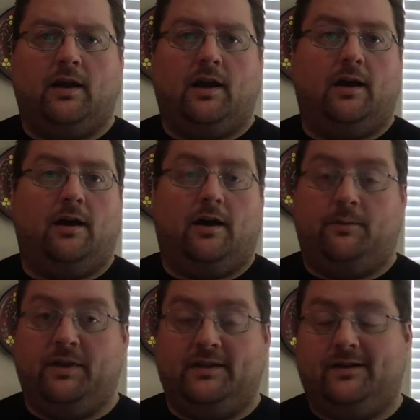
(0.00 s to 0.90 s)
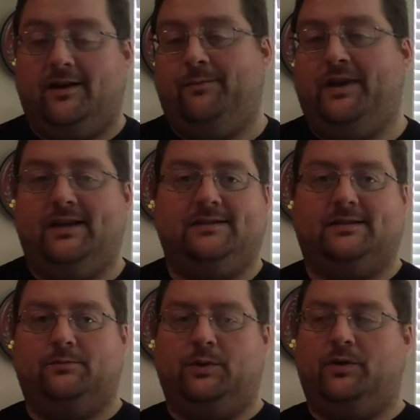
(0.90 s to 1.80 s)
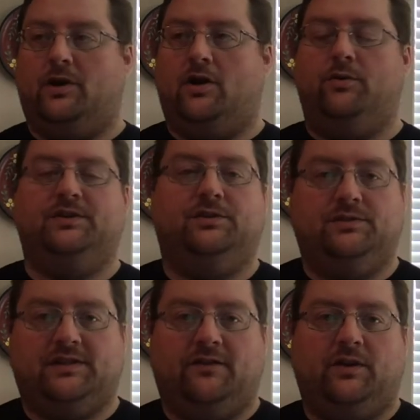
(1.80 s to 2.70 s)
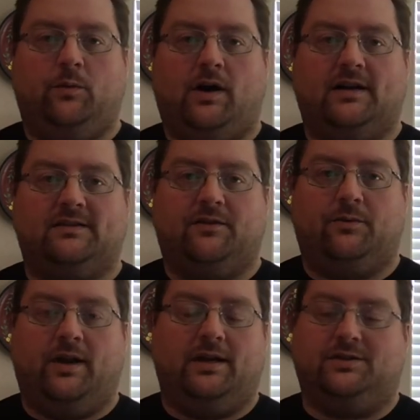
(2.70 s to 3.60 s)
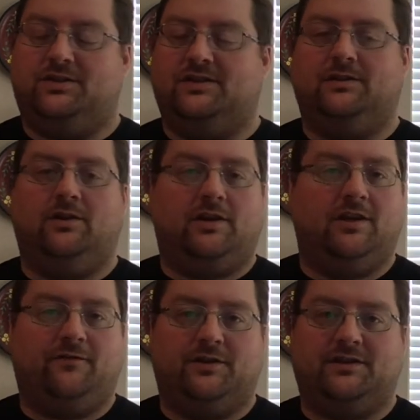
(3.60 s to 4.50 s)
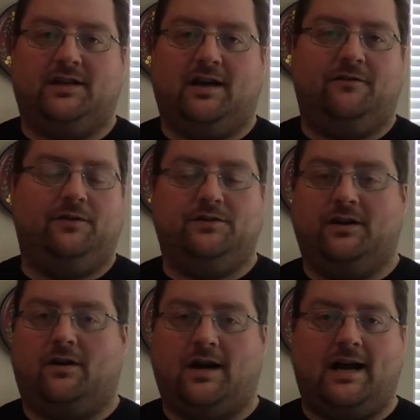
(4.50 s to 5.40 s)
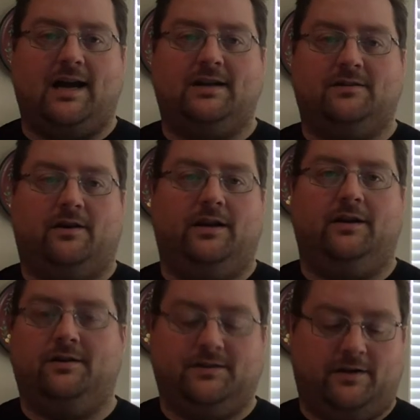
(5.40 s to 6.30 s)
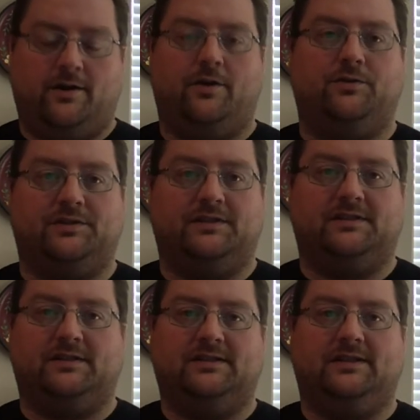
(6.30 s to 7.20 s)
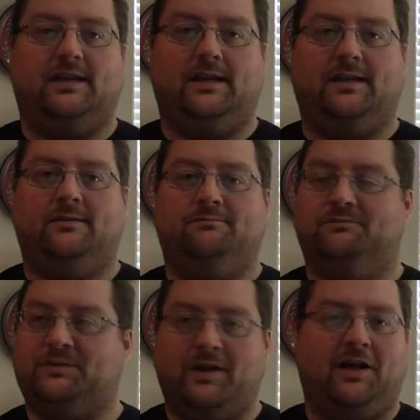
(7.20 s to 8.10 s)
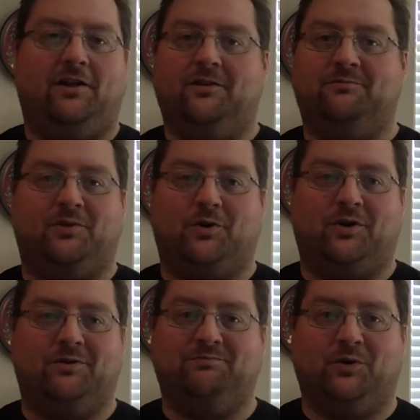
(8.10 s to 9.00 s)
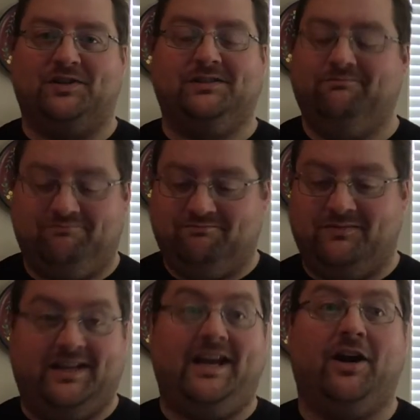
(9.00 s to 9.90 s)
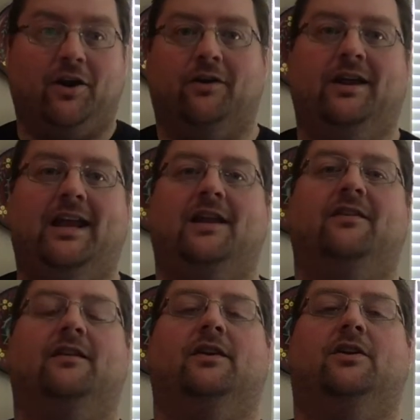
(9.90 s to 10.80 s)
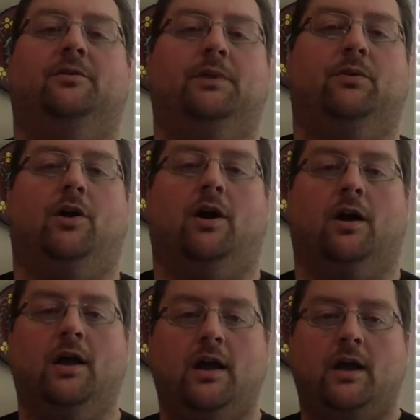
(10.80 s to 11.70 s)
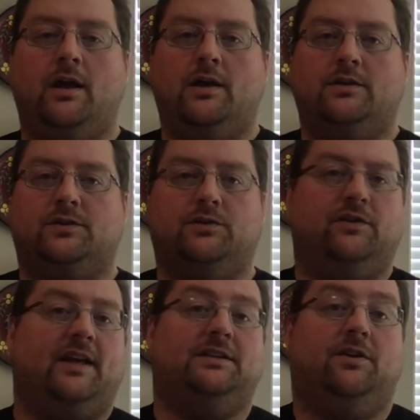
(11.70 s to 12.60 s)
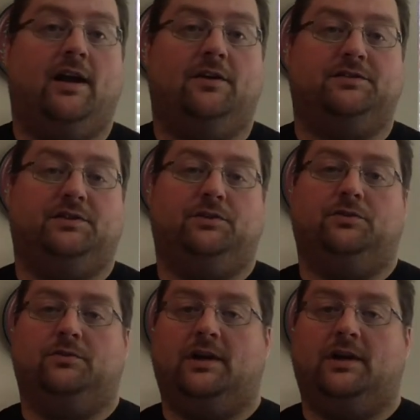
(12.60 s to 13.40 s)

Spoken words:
on a military base, we would always do safety walks of the range, just looking for stuff, using our eyes, our ears, and our noses to see, smell, or hear anything that could be wrong. So do that to your house too.